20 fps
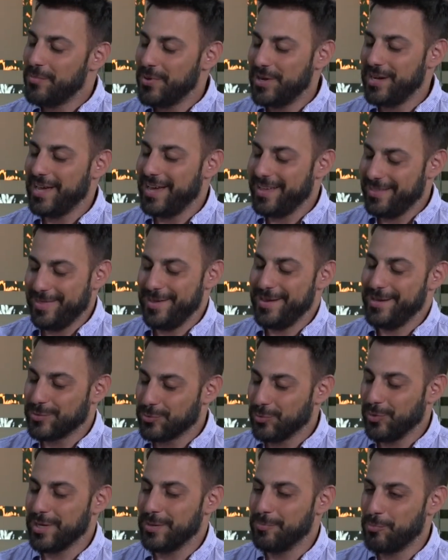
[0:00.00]
But I think
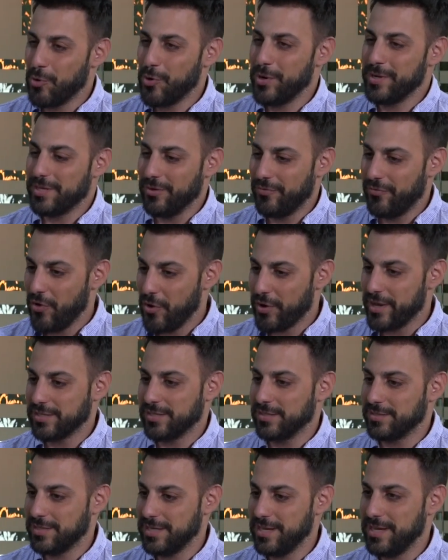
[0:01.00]
it's really important to
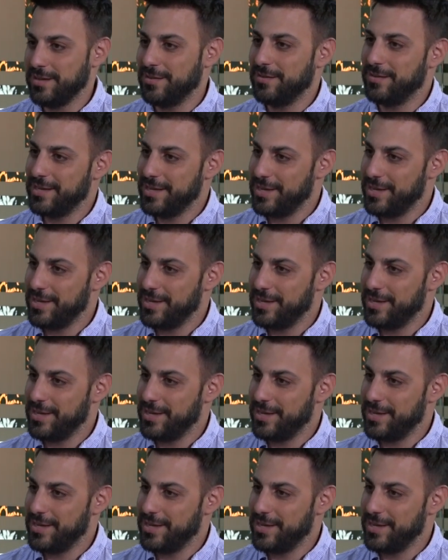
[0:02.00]
focus us in.